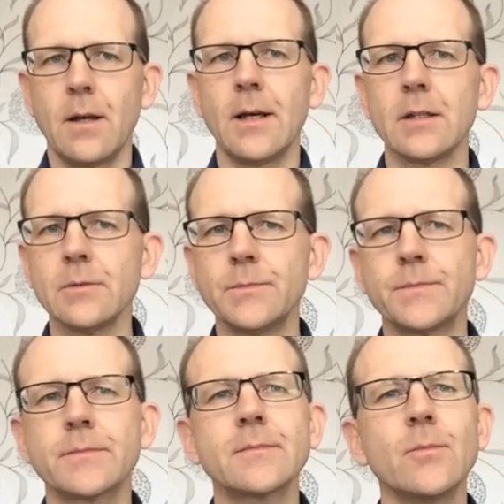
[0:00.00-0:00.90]
Hello
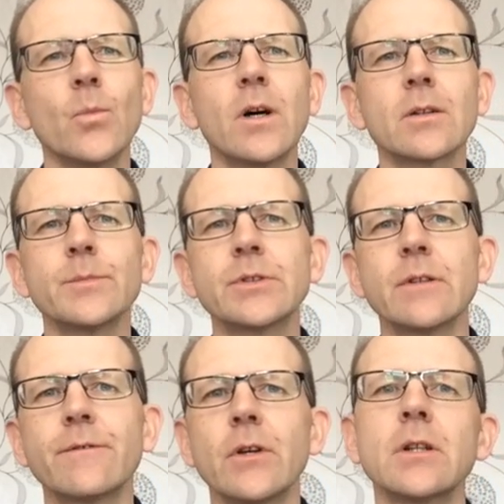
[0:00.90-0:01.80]
and welcome to the
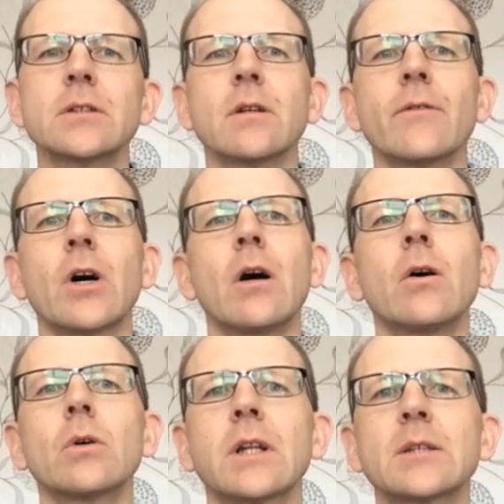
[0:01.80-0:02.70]
first of our
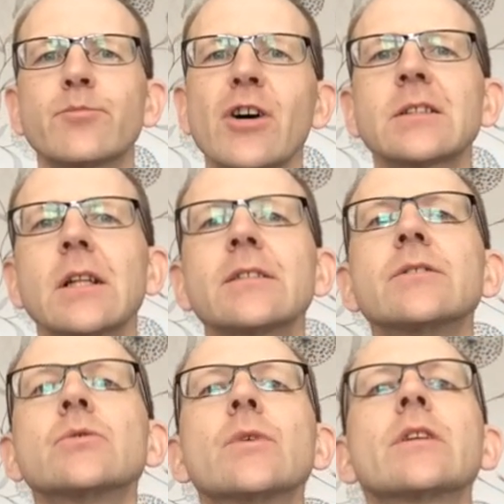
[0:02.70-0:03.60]
whole class brass
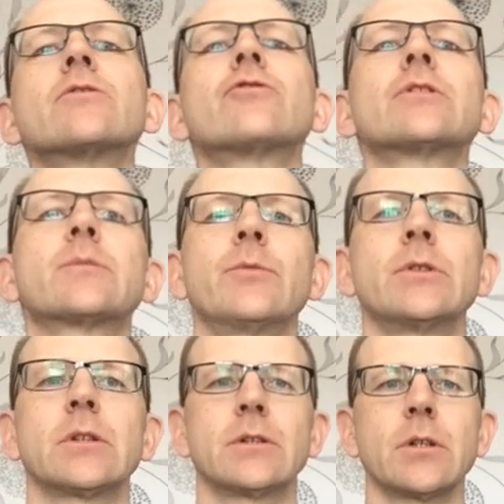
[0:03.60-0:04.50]
lessons with Entrust
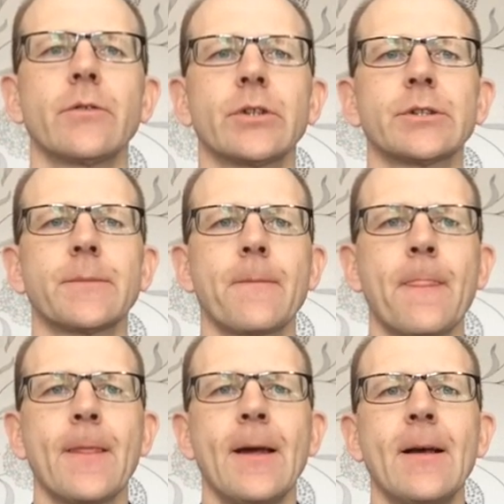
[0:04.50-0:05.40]
Music Service.
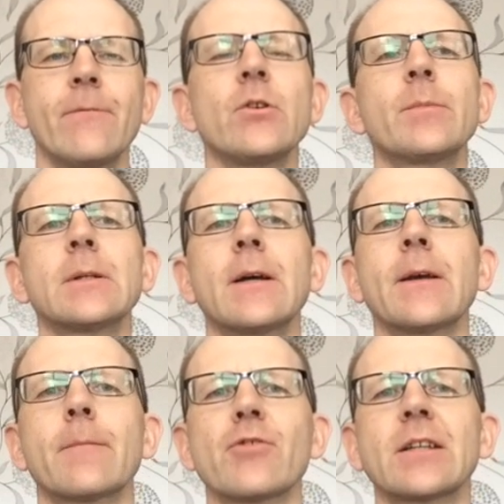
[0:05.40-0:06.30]
If you've been
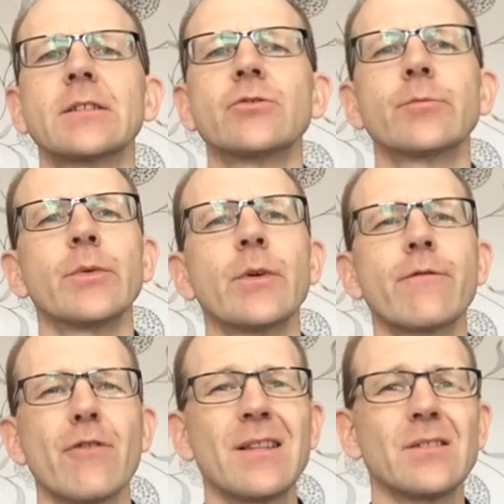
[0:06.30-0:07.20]
learning a brass instrument with
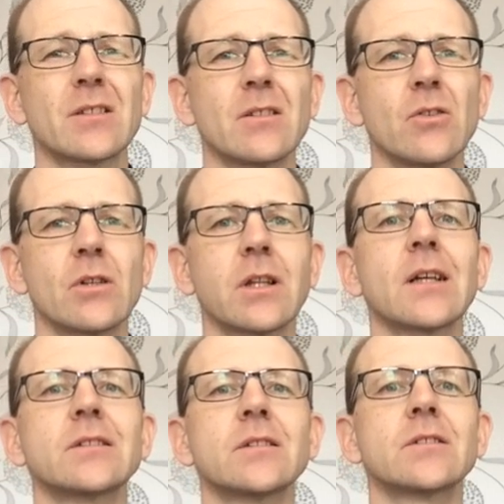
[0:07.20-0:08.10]
friends in your
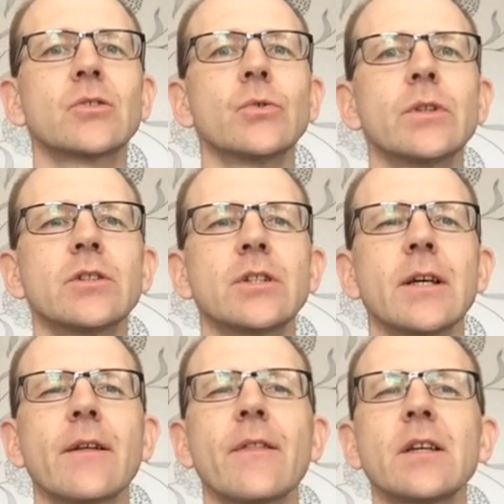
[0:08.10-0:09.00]
class at school this
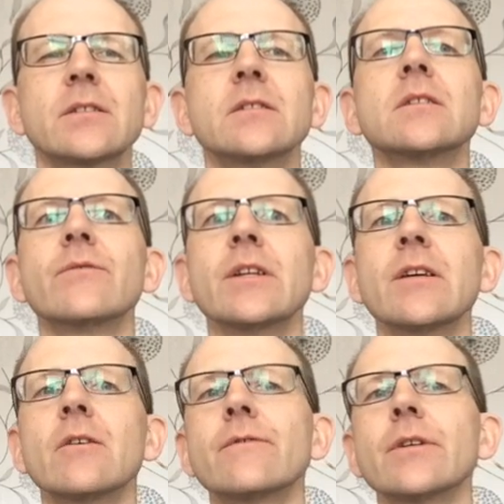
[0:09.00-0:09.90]
year, then this is a
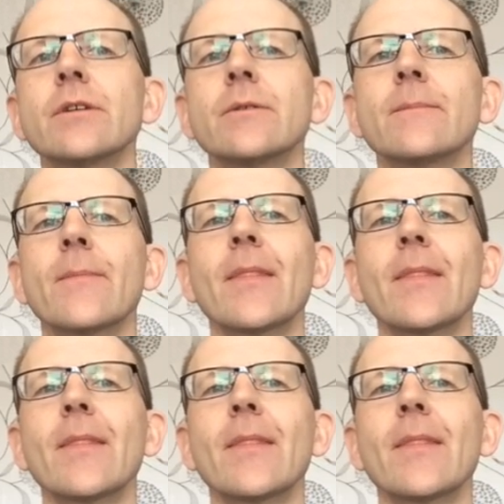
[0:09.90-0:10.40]
video for you.